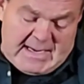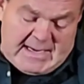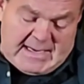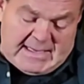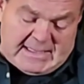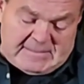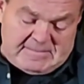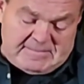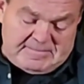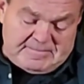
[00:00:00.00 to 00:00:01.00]
Uh,
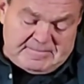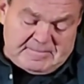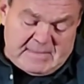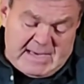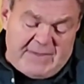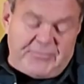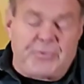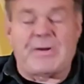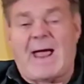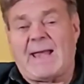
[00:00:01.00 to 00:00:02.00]
if
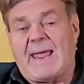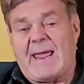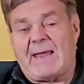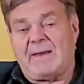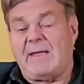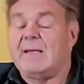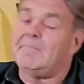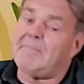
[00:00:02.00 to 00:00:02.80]
you're not handy,